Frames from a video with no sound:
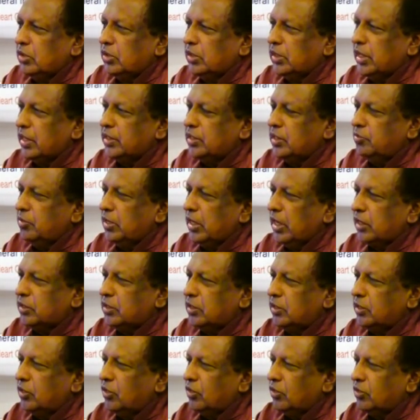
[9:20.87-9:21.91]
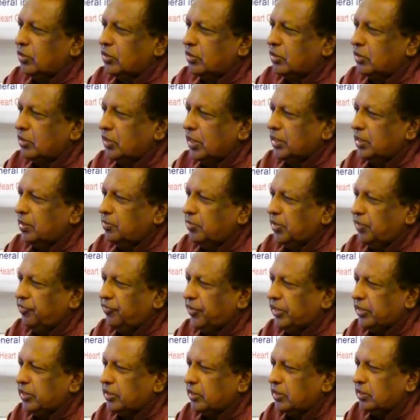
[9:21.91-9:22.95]
get him elected or get him
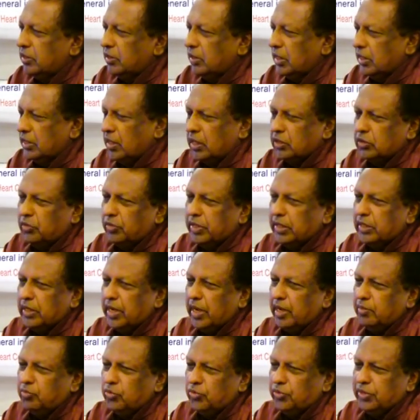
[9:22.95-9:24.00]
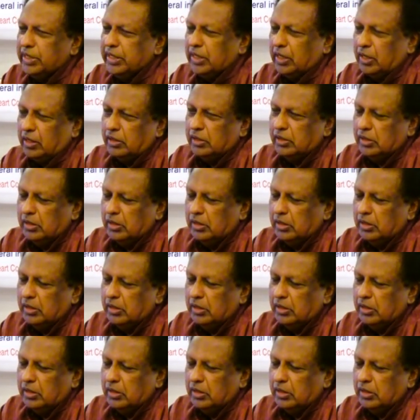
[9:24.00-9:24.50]
defeated. And that's why he came to India.